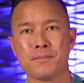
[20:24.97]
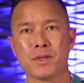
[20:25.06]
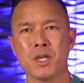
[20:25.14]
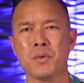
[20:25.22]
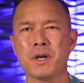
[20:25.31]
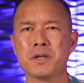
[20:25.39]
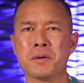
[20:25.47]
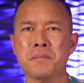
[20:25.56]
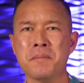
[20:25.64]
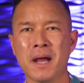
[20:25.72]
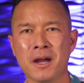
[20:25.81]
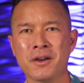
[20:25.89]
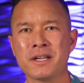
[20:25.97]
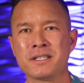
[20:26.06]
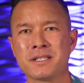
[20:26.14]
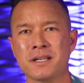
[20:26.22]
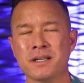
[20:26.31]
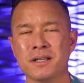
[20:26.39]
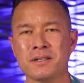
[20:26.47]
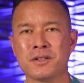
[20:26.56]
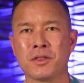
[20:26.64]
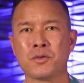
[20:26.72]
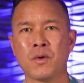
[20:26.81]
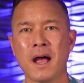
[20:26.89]
You want your marriage to
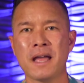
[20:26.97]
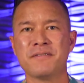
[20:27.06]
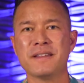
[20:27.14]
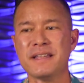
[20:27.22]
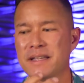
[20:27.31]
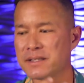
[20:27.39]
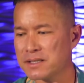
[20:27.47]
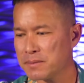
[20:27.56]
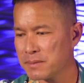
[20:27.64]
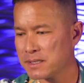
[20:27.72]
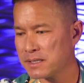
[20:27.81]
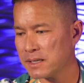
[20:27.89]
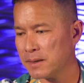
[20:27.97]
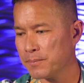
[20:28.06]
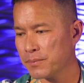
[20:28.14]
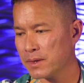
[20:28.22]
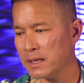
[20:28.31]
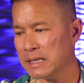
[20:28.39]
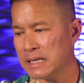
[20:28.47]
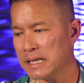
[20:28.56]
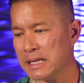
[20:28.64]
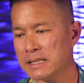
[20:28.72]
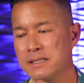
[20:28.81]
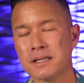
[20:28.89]
thrive, intimacy
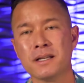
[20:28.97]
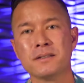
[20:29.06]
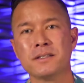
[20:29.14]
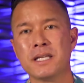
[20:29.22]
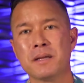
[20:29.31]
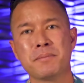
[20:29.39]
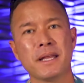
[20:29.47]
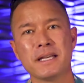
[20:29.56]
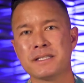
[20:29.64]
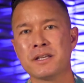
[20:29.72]
needs to take place.